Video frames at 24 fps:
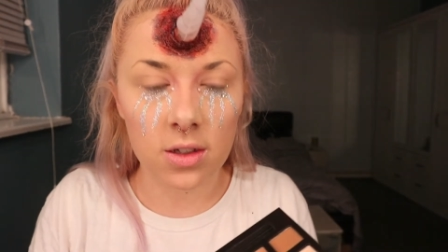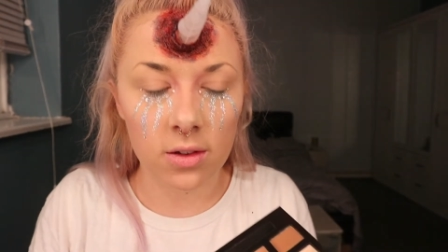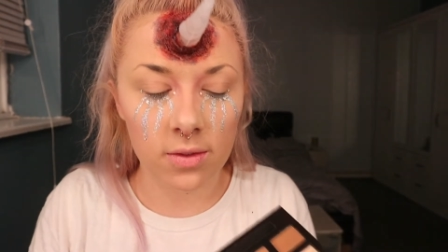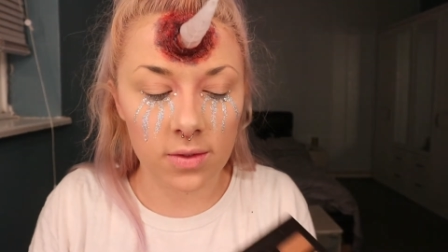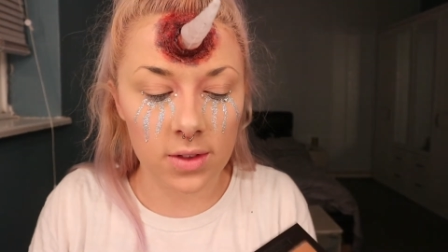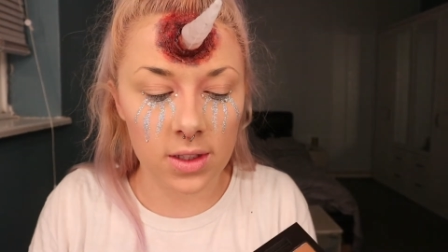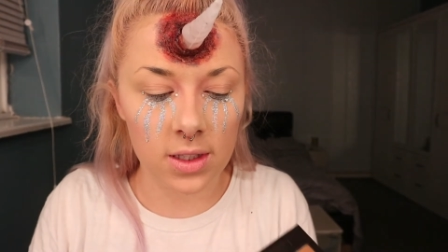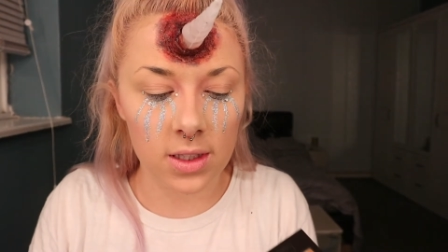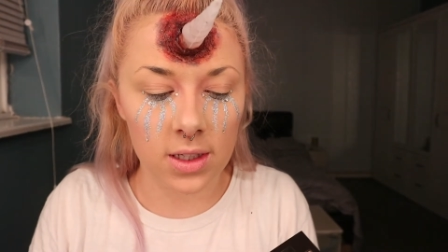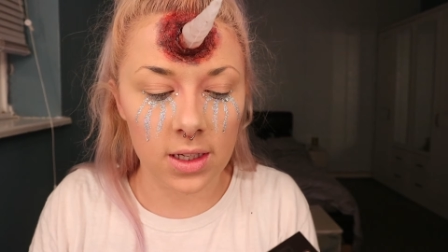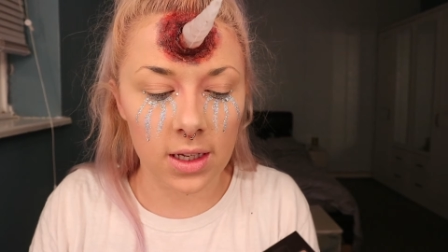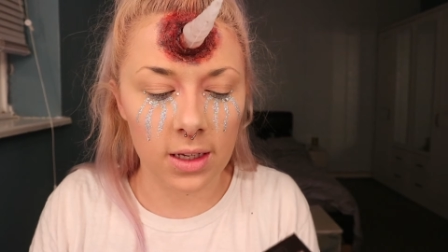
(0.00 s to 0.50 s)

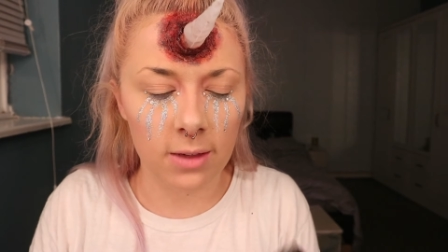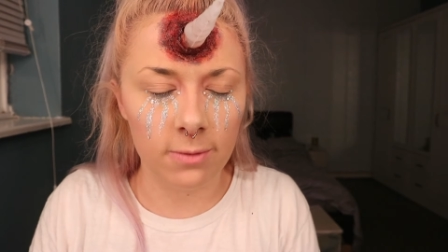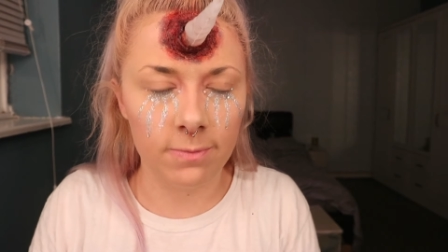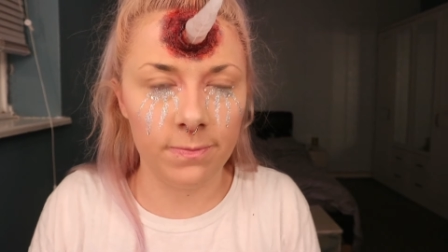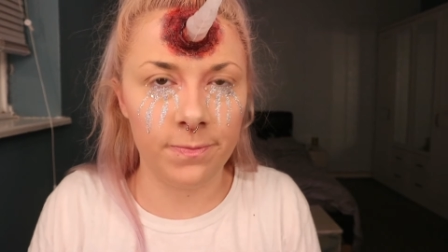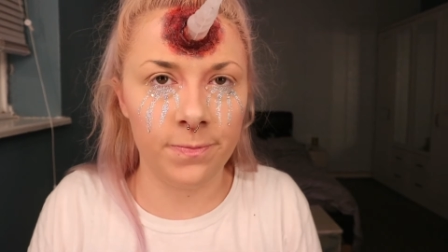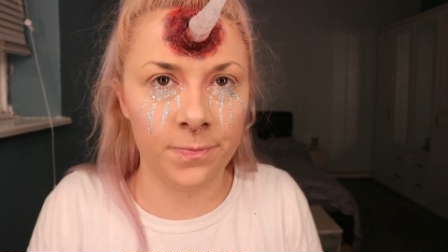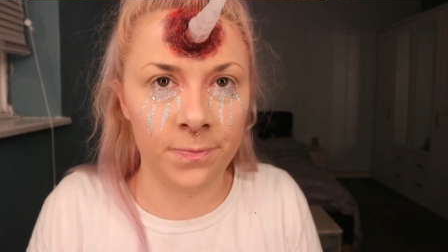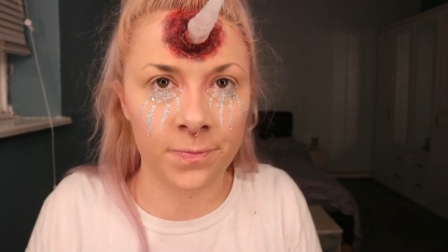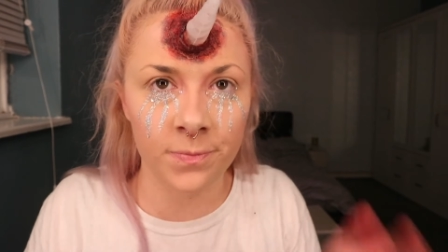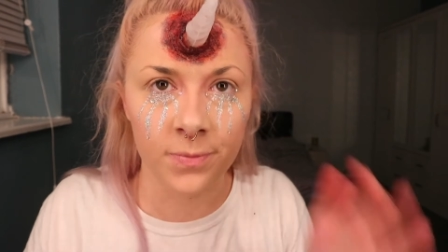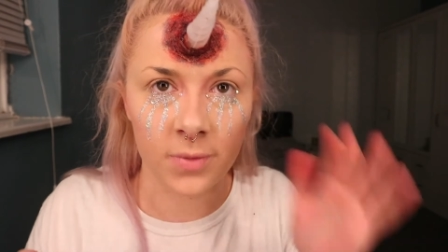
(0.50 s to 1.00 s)
Obviously,
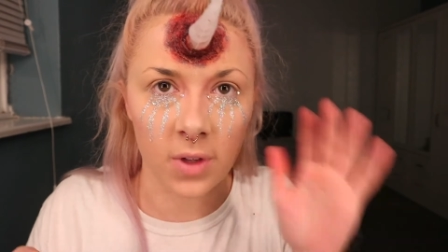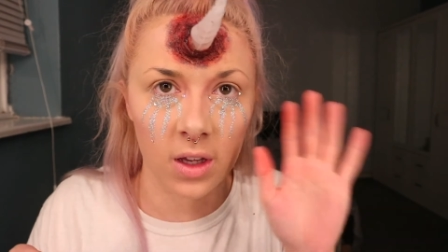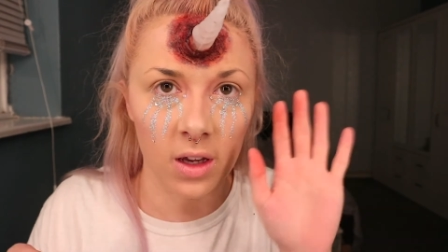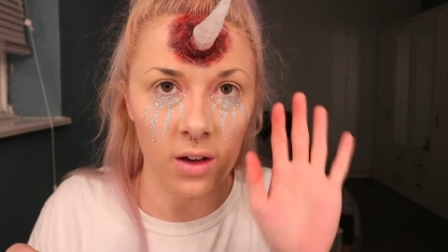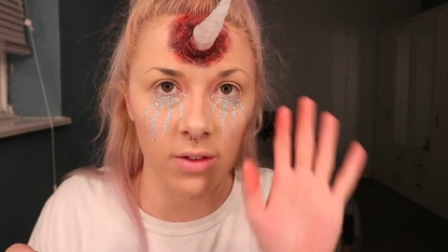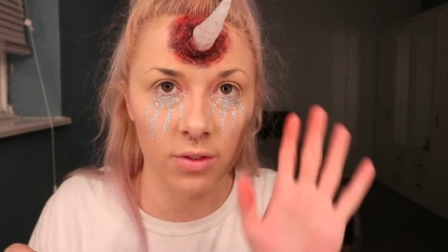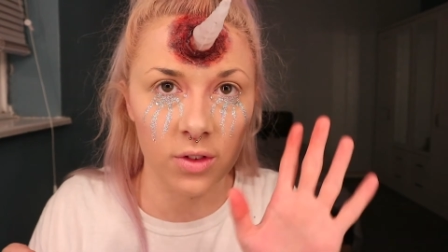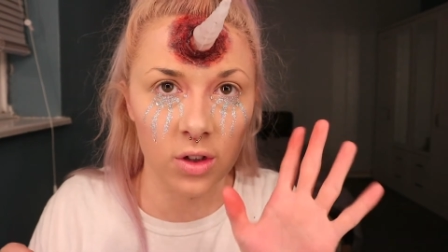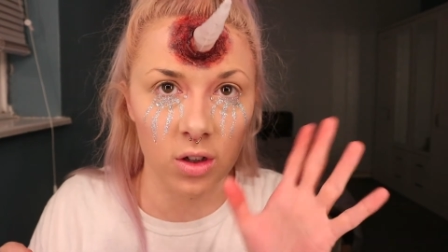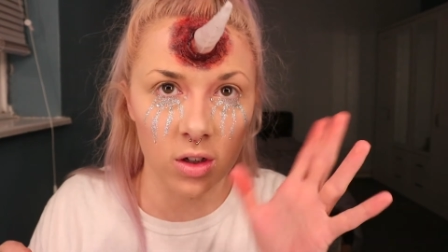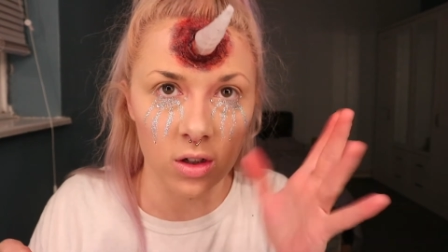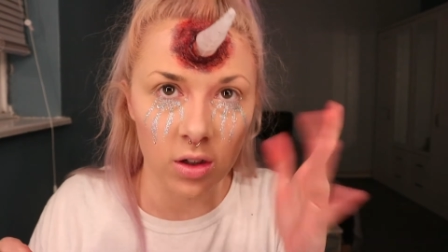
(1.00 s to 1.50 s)

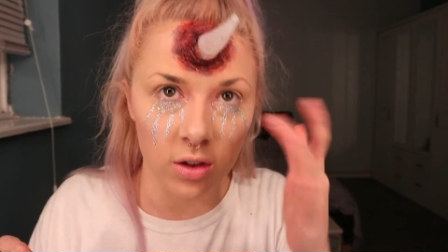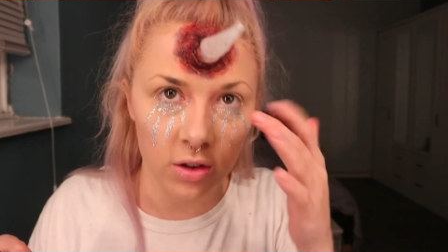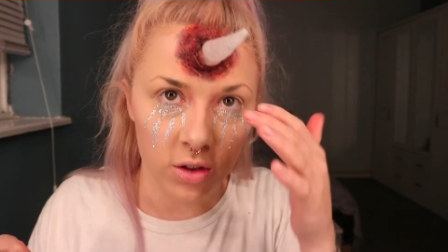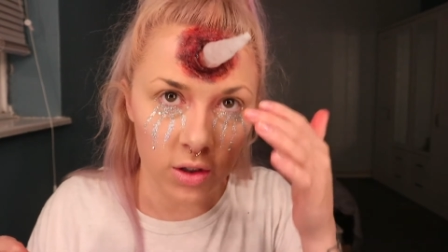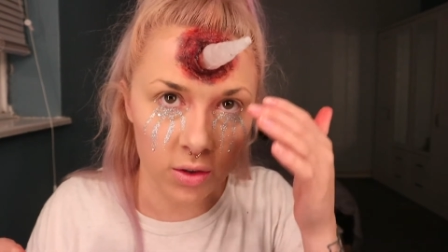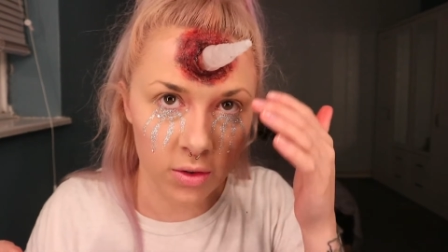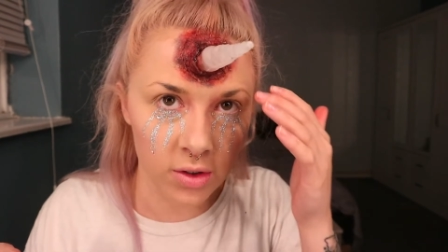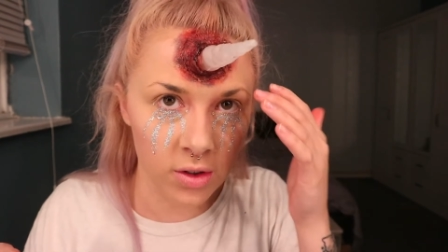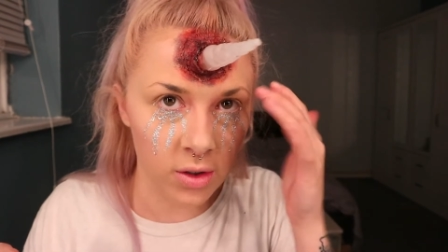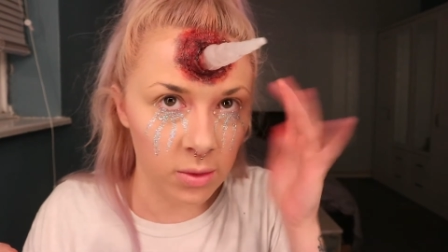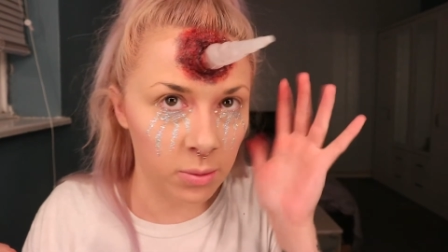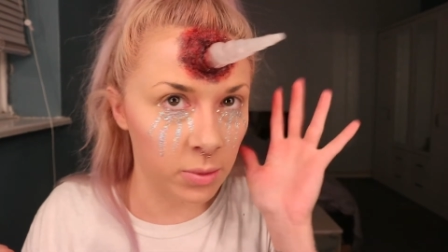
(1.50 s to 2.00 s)
I've got a lot
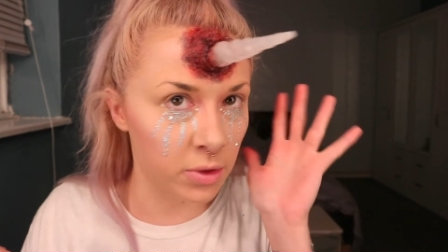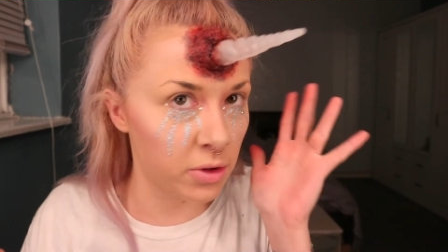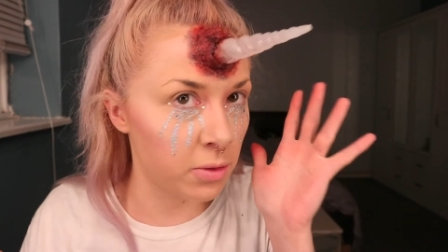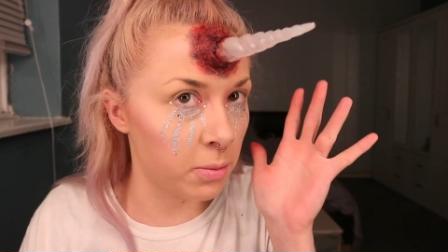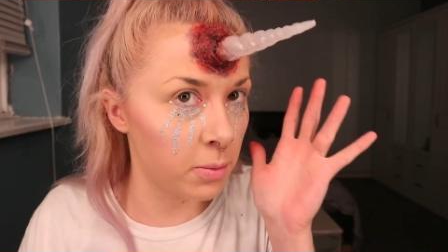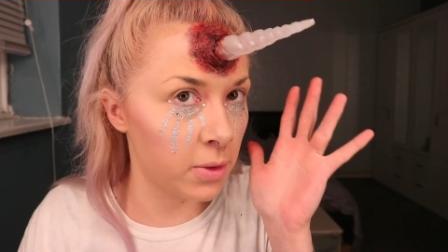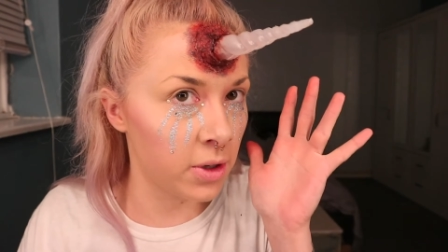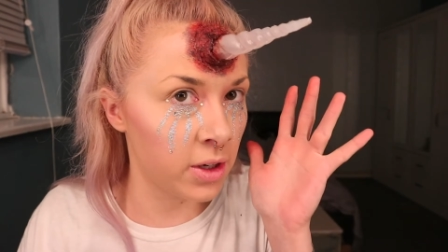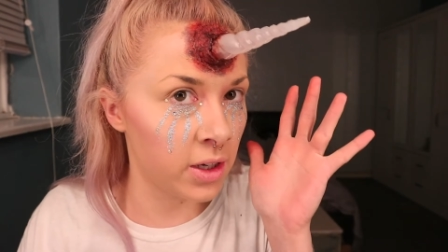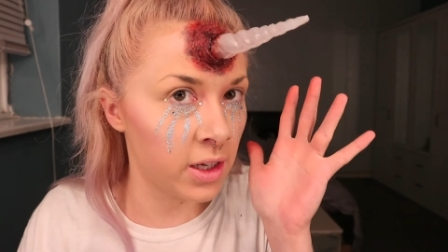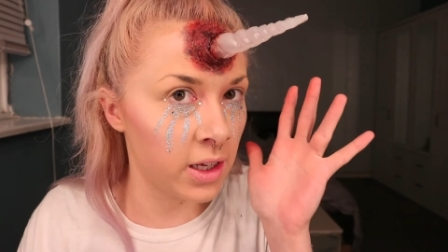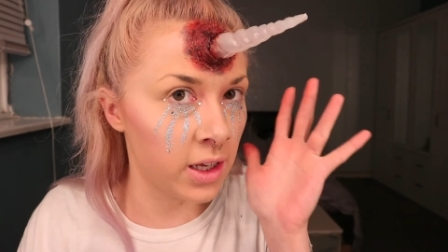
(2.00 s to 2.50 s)
going on with
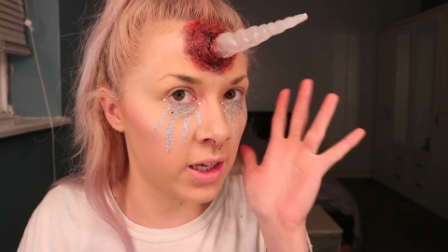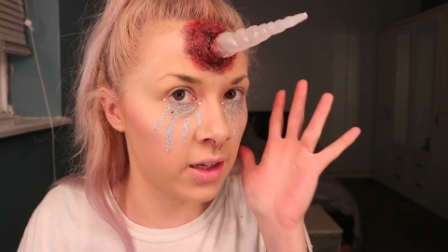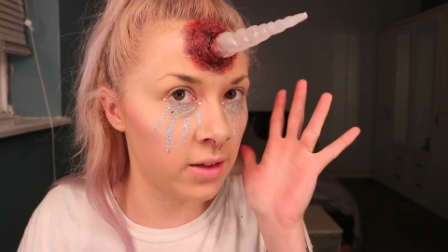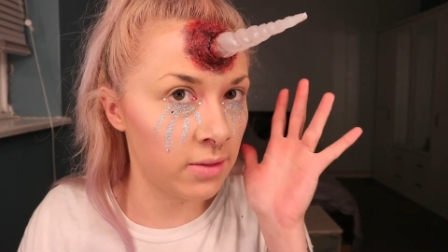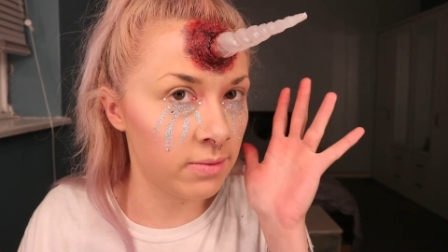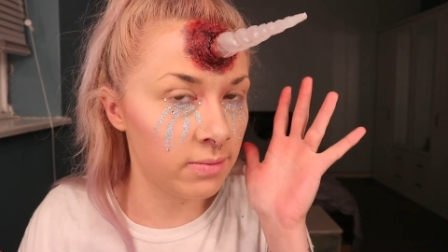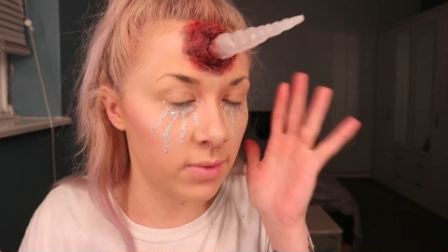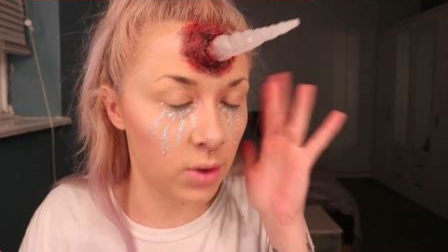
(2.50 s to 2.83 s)
my